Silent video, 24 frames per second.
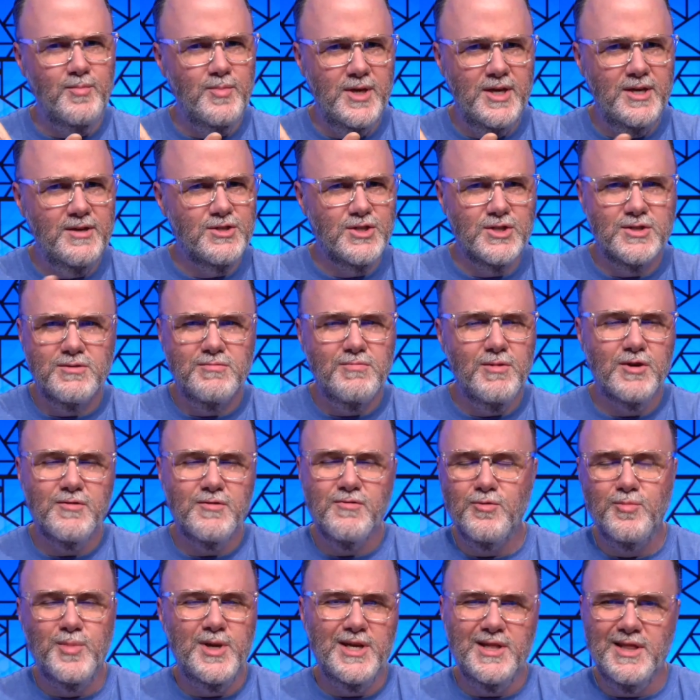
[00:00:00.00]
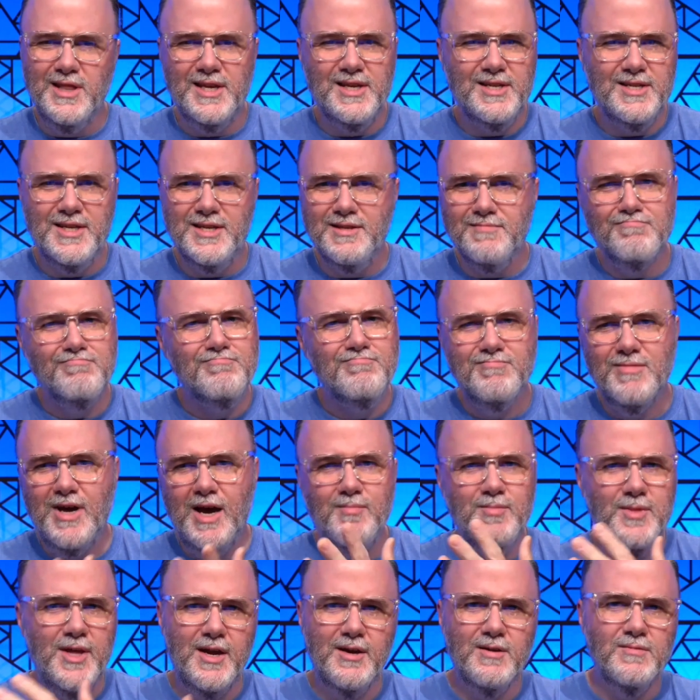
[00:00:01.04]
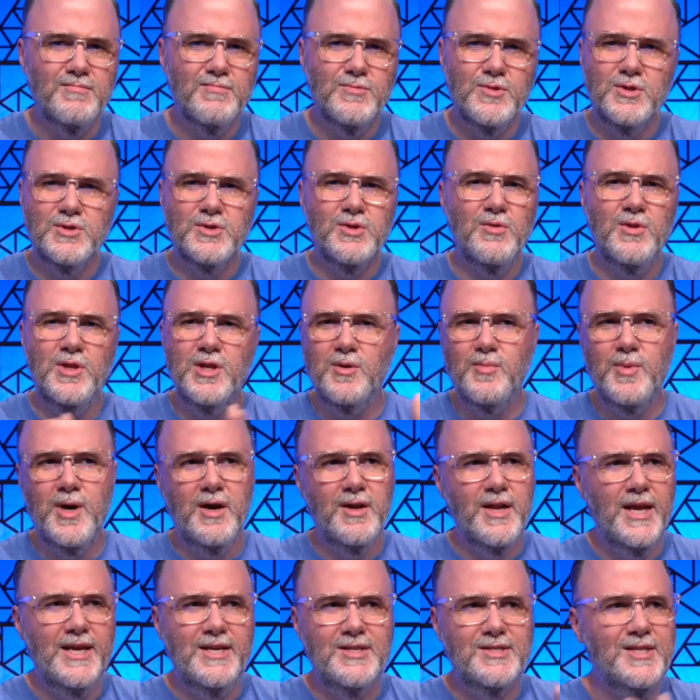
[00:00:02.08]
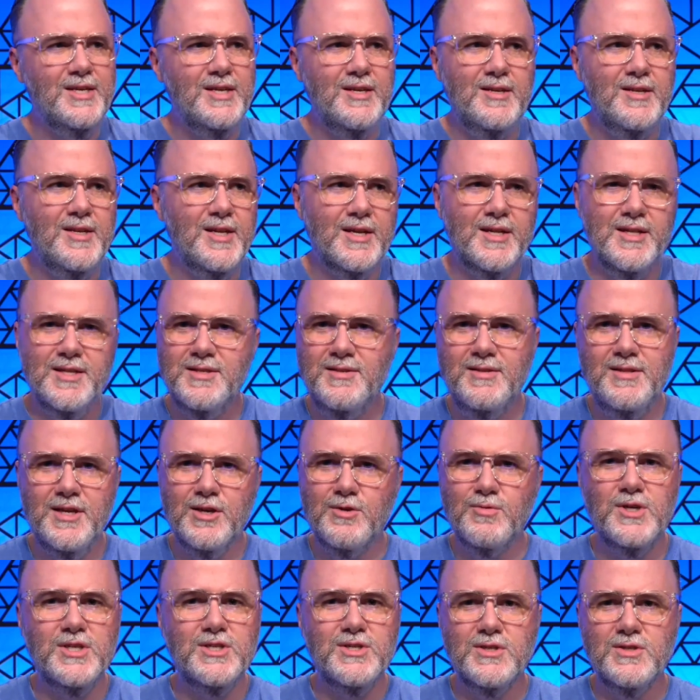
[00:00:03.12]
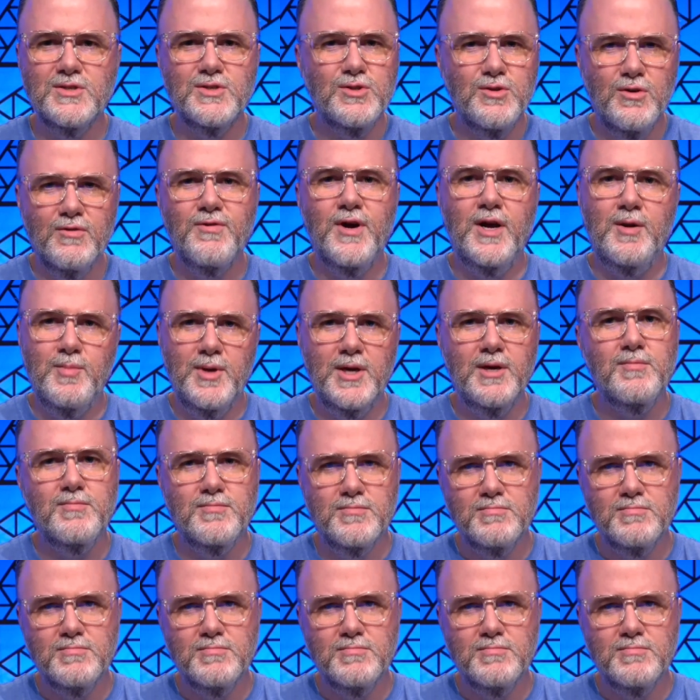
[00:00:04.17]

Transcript: me, just look for me in LinkedIn. I'm there. There's only about 18 Nick Riches. You'll find me.